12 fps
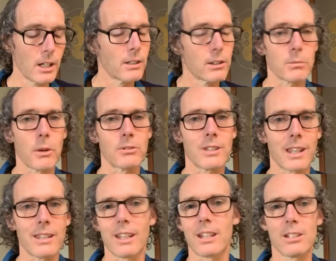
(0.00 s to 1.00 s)
you're supposed to
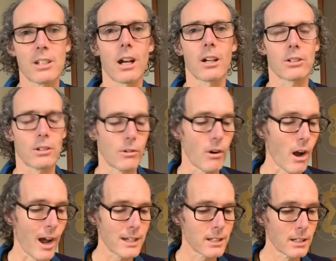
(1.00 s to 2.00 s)
get the conjunction
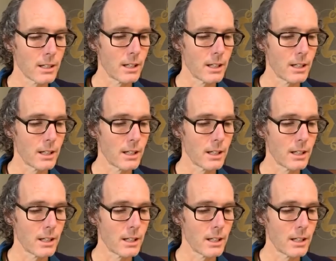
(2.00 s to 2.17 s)
right.